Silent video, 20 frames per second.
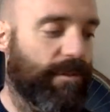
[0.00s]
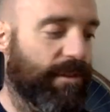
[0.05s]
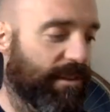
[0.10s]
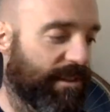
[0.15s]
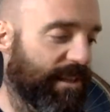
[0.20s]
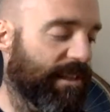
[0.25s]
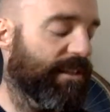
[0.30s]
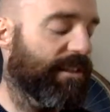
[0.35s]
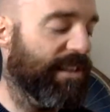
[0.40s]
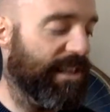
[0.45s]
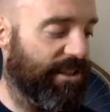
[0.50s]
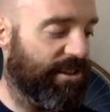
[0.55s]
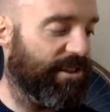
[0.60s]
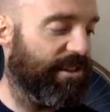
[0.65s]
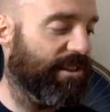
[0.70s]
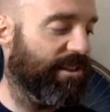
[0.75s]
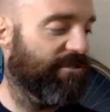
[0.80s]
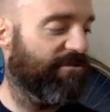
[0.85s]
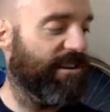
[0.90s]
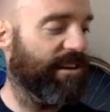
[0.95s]

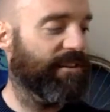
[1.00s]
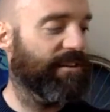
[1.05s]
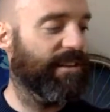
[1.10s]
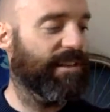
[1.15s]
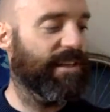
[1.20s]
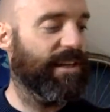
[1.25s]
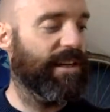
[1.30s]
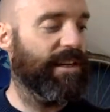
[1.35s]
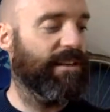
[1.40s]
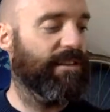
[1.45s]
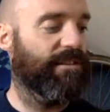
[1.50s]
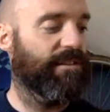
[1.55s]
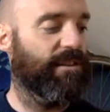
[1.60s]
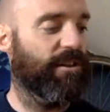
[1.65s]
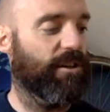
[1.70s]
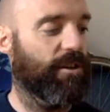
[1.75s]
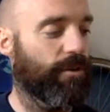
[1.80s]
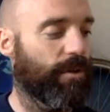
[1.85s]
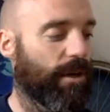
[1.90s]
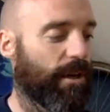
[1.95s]
teacher's track of the day.
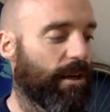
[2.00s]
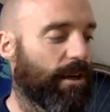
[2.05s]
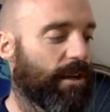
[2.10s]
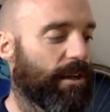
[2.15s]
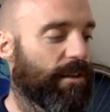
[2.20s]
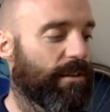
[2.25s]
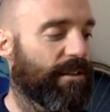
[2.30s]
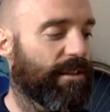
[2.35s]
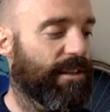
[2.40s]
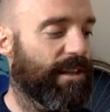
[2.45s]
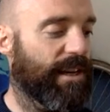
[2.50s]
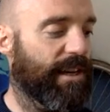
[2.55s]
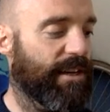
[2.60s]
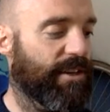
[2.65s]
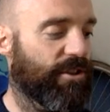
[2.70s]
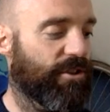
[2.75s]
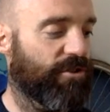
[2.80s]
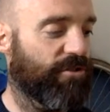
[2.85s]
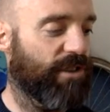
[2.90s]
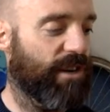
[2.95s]
So
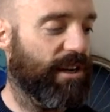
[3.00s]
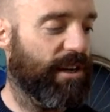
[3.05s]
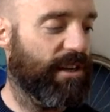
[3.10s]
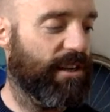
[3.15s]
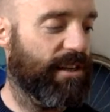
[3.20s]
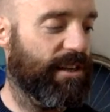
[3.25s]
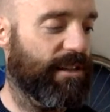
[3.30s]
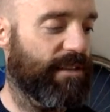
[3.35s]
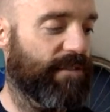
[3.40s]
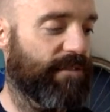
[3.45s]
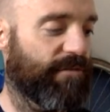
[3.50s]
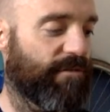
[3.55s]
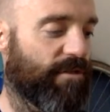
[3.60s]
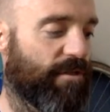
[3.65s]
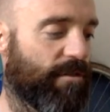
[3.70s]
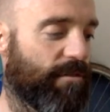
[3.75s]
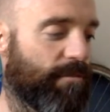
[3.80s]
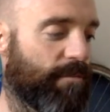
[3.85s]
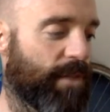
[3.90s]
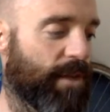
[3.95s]
today's track is
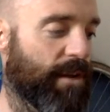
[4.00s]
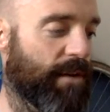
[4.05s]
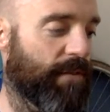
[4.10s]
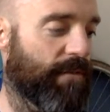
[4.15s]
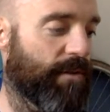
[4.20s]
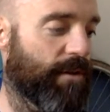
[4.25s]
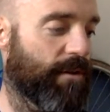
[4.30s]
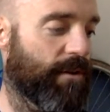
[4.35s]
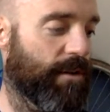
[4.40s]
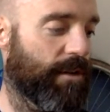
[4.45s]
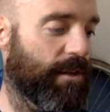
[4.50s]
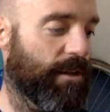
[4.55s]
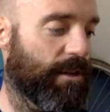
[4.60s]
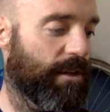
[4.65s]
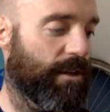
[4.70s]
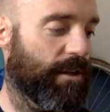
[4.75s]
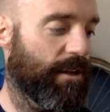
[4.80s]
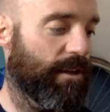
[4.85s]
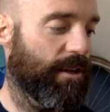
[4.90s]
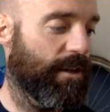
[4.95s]
from Mike Foden,
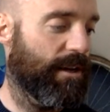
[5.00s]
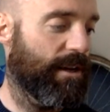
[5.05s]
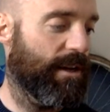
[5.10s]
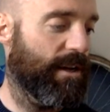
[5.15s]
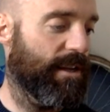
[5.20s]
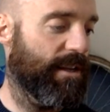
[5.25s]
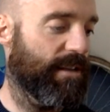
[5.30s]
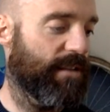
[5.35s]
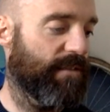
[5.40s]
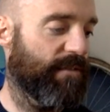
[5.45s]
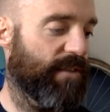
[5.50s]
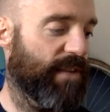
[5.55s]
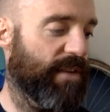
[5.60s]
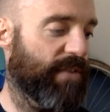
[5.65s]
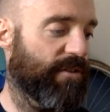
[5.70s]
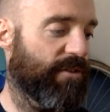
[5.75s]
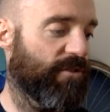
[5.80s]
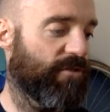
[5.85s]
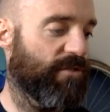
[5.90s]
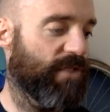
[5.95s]
and his
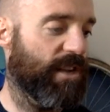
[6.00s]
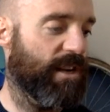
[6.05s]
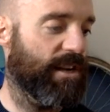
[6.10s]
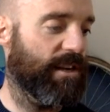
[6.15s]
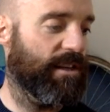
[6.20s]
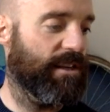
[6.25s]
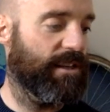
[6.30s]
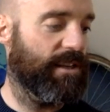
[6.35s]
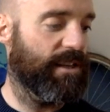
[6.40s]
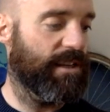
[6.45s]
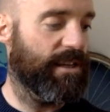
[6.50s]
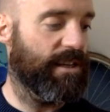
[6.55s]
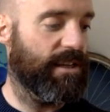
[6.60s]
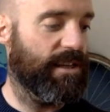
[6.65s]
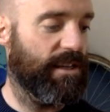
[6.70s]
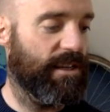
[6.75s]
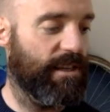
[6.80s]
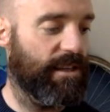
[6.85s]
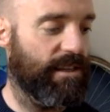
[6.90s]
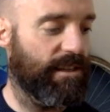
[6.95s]
favorite track
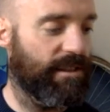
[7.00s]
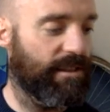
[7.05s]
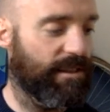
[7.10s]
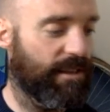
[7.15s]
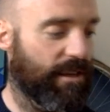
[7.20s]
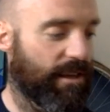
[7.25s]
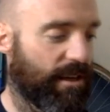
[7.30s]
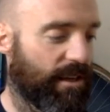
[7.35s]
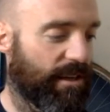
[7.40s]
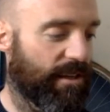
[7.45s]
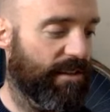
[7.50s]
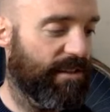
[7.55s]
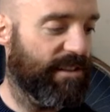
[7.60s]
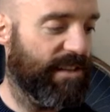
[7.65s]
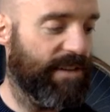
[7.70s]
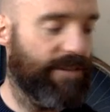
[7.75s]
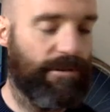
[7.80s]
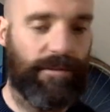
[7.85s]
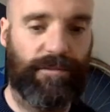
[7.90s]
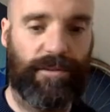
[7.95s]
is
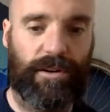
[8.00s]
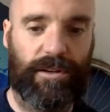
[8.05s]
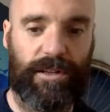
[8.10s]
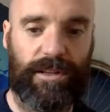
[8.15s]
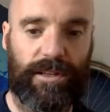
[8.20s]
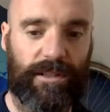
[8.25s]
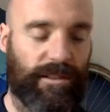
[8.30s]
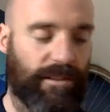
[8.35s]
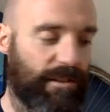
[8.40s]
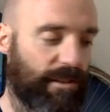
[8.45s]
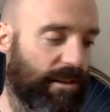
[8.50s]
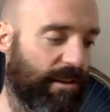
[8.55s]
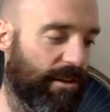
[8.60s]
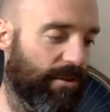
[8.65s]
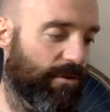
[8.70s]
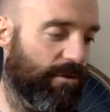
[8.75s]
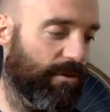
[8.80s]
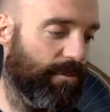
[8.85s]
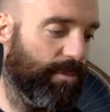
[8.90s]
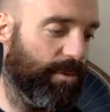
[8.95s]
Stereophonics,
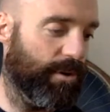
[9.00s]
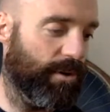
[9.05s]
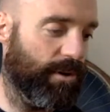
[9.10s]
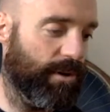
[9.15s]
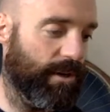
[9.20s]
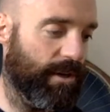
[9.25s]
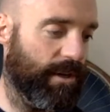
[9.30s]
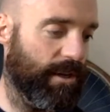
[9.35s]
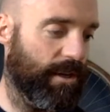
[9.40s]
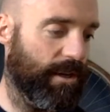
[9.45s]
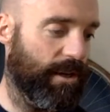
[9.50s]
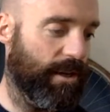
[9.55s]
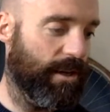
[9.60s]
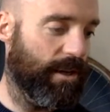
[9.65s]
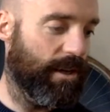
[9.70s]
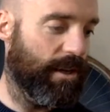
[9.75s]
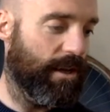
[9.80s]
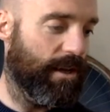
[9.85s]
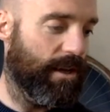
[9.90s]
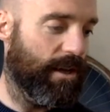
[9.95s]
Local Boy
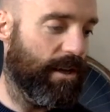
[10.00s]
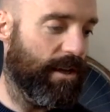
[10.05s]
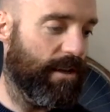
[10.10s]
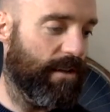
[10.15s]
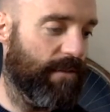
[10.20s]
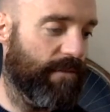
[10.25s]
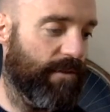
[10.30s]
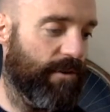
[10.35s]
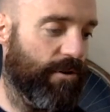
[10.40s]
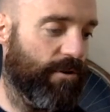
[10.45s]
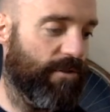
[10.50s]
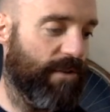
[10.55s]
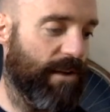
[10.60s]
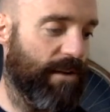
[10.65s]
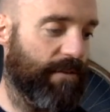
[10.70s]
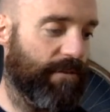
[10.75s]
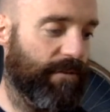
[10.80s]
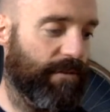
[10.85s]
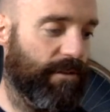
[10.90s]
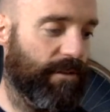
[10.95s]
in the
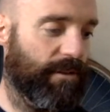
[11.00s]
Photograph.